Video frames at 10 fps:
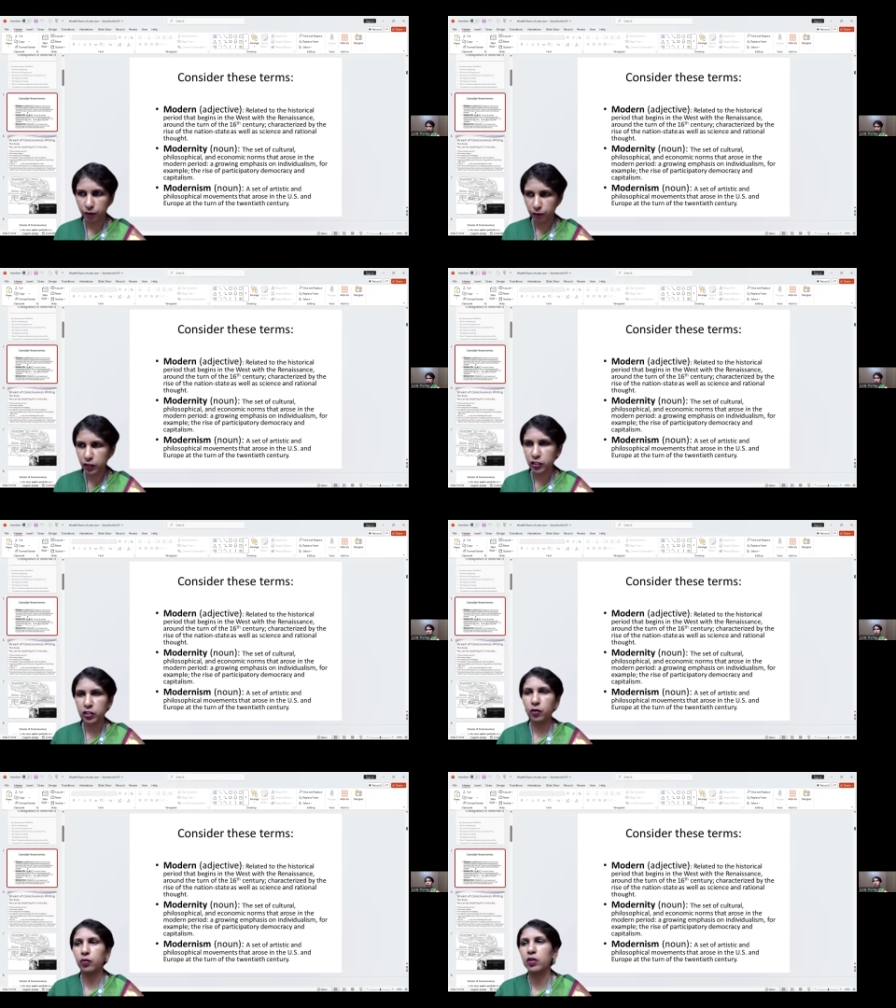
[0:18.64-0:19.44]

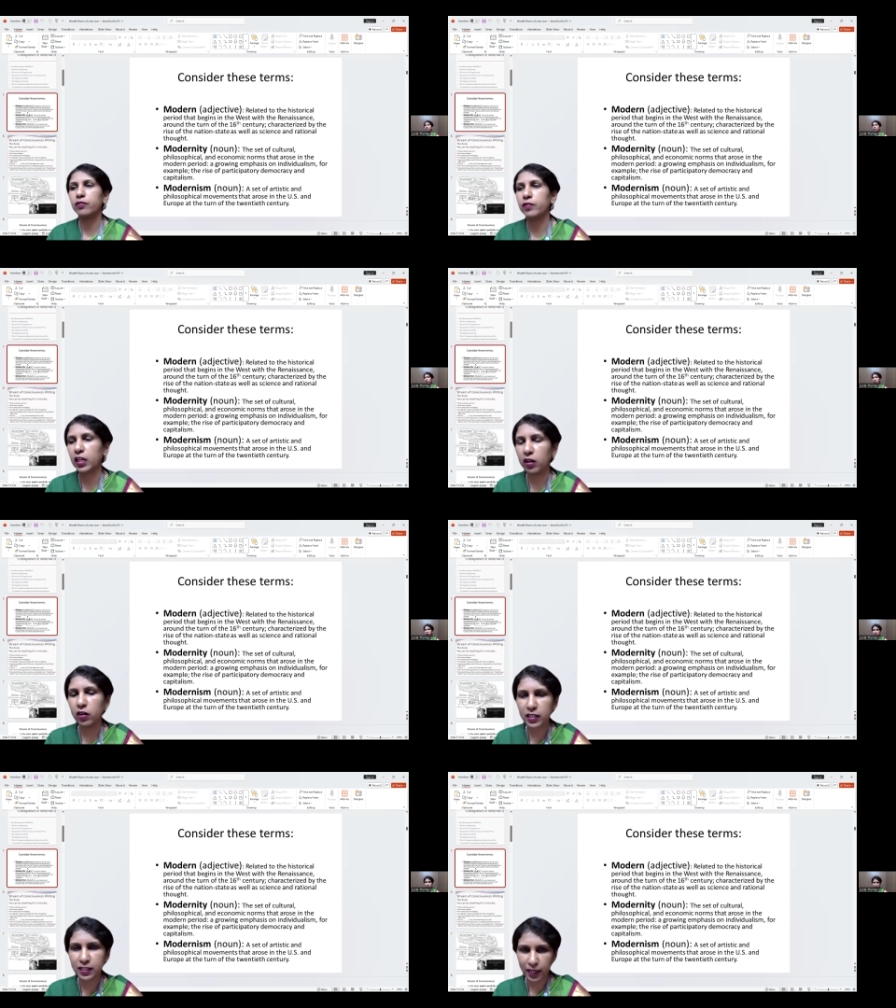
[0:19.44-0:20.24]
Virginia Woolf, we
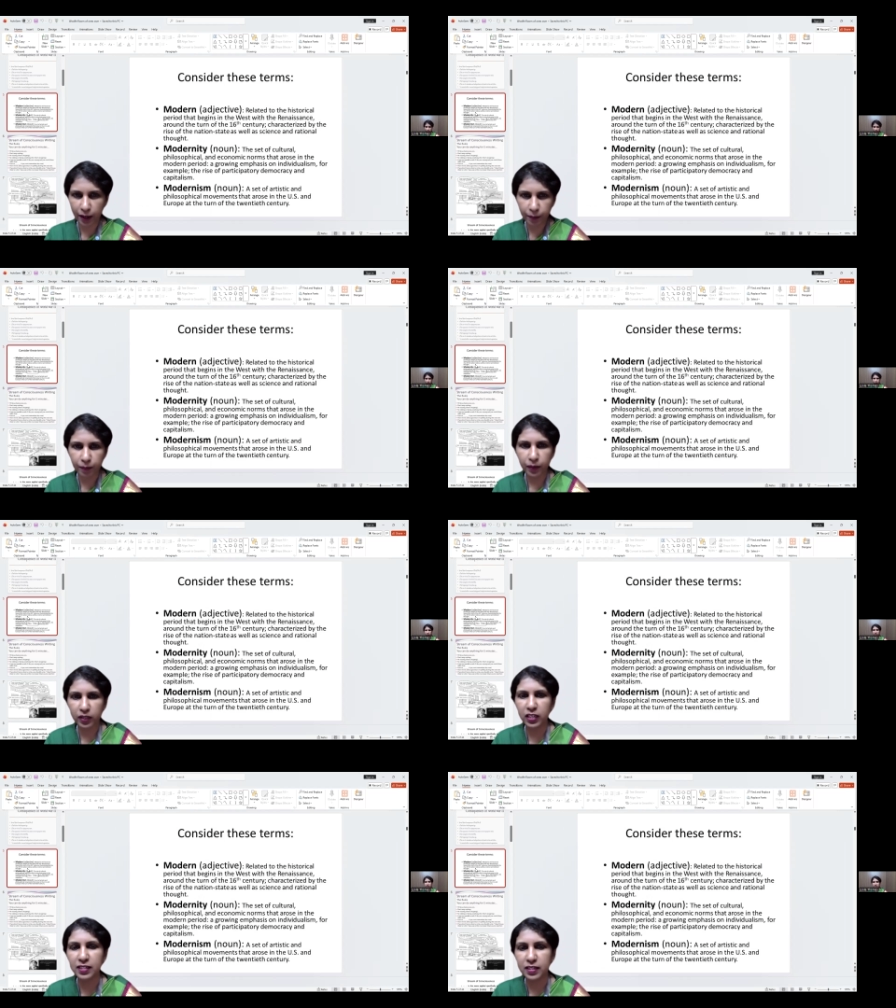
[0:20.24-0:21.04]
cannot escape
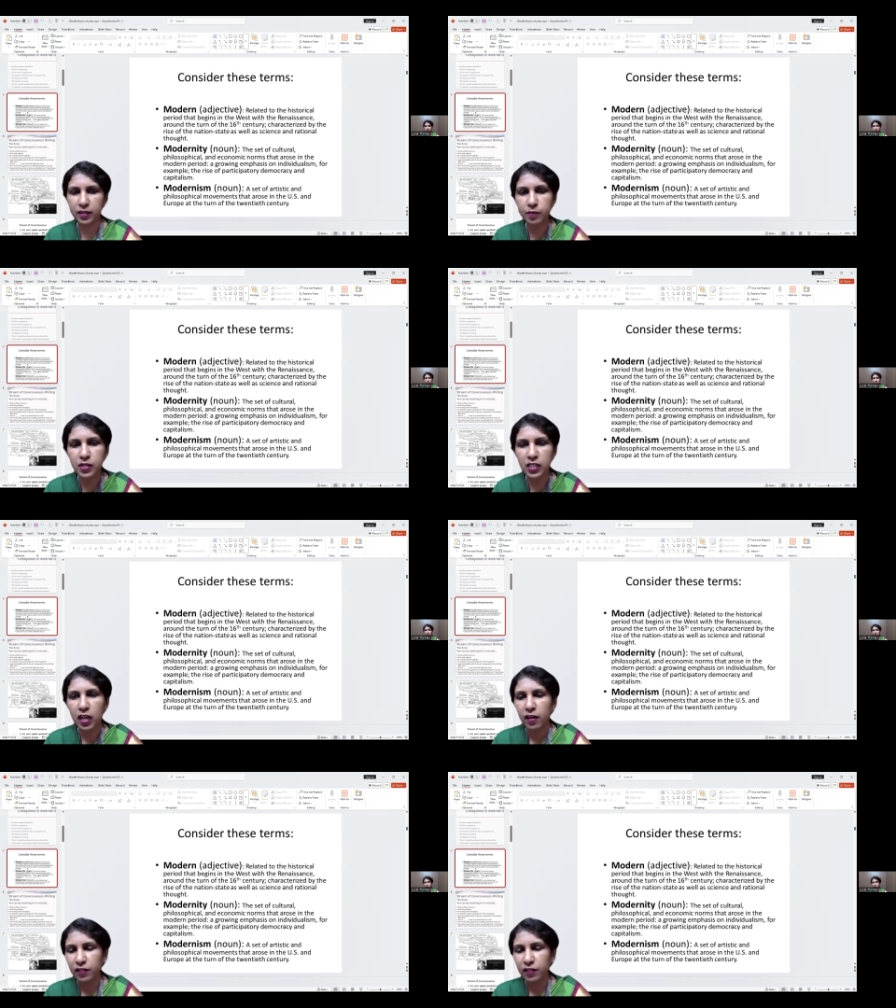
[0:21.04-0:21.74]
these terms.